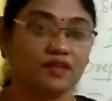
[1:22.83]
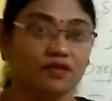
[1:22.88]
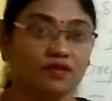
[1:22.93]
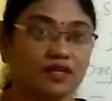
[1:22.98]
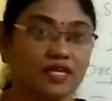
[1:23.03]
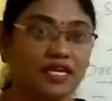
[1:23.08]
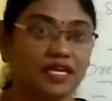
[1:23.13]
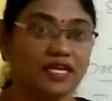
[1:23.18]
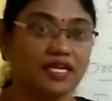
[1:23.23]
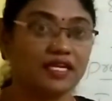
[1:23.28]

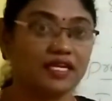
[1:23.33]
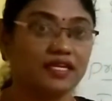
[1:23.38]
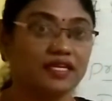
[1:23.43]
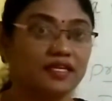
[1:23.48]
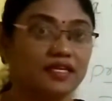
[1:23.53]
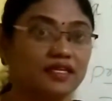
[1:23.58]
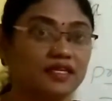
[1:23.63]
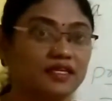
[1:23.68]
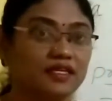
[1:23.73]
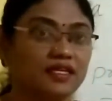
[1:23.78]
Okay,
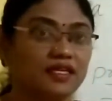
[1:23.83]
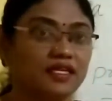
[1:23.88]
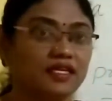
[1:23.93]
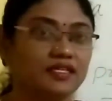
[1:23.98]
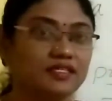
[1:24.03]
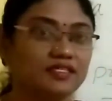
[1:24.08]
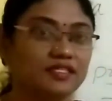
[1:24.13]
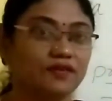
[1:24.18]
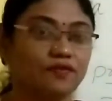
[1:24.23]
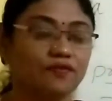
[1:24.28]

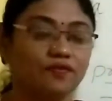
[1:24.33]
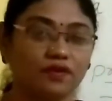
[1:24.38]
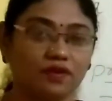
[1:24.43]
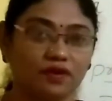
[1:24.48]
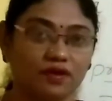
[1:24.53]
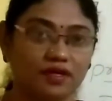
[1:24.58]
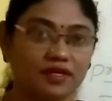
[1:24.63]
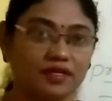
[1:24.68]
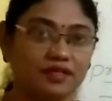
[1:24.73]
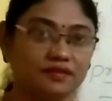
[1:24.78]
it's a
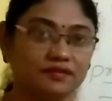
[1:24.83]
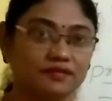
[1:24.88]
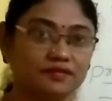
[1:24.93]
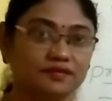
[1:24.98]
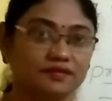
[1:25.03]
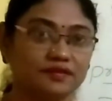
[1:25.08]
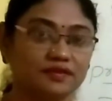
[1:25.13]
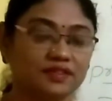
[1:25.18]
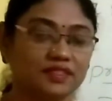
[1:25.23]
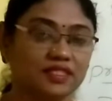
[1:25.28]
word.
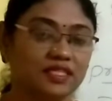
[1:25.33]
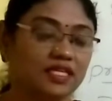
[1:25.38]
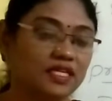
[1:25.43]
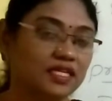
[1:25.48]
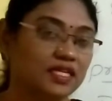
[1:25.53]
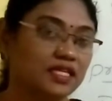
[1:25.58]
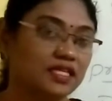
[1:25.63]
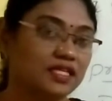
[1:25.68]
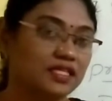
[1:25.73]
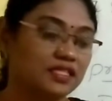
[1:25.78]

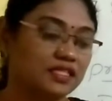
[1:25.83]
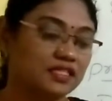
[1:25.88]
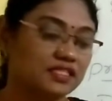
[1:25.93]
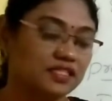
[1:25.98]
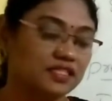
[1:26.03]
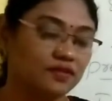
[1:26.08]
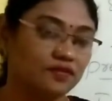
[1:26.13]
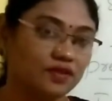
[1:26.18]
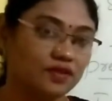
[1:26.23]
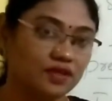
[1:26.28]

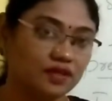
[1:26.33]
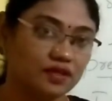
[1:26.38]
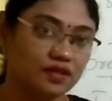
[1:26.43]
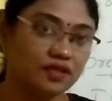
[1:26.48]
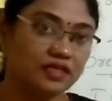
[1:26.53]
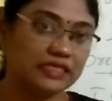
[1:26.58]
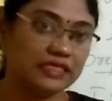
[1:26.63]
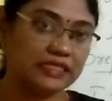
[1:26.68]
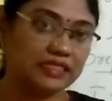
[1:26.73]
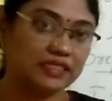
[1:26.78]
It's a
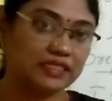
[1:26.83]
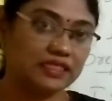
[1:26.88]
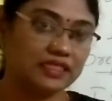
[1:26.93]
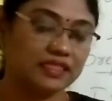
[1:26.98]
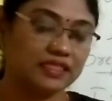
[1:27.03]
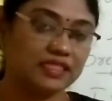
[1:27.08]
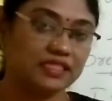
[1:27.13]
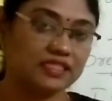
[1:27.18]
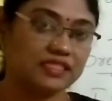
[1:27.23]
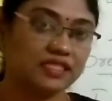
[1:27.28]
word.
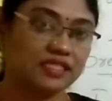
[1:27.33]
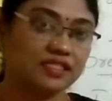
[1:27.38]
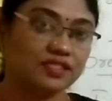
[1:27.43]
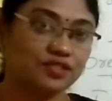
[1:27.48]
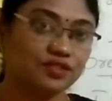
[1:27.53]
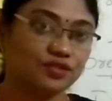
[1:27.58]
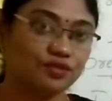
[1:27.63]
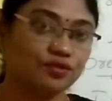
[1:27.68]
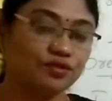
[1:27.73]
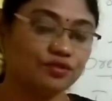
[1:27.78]
This
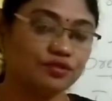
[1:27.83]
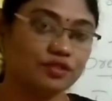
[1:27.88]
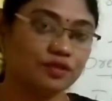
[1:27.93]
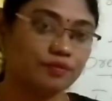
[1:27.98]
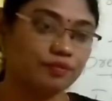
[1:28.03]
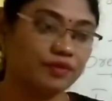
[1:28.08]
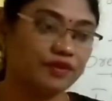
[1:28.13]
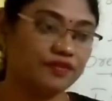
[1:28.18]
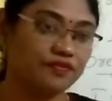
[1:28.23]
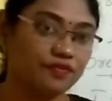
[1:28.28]
is
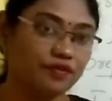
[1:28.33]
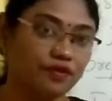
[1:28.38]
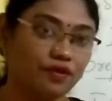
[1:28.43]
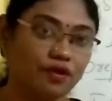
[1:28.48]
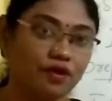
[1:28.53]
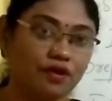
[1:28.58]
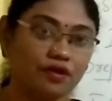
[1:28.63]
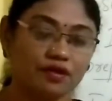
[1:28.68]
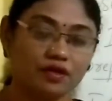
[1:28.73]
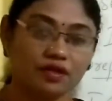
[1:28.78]
used
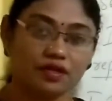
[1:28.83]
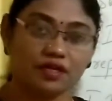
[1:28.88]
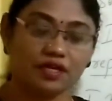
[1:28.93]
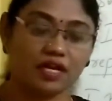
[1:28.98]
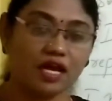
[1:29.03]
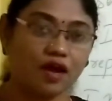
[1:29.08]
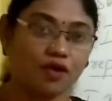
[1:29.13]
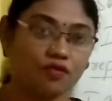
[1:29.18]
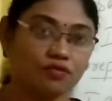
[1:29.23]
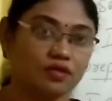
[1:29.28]
before
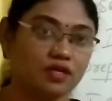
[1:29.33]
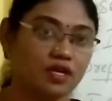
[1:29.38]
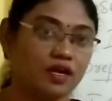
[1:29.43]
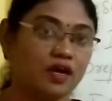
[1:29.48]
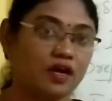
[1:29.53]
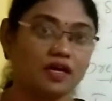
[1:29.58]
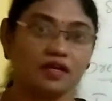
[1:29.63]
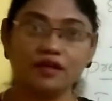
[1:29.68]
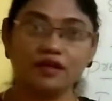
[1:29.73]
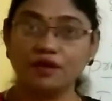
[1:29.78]
noun
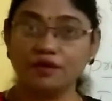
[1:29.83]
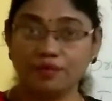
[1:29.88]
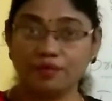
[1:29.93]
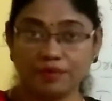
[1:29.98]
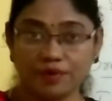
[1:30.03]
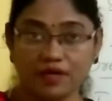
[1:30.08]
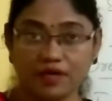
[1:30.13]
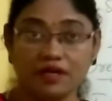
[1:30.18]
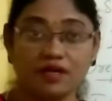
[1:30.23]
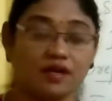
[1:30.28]
or
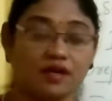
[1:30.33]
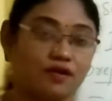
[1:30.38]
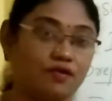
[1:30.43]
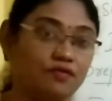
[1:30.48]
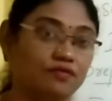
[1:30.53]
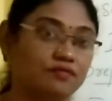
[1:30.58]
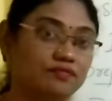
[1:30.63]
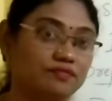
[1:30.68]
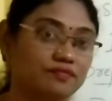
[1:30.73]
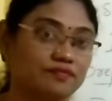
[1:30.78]

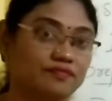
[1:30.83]
pronoun.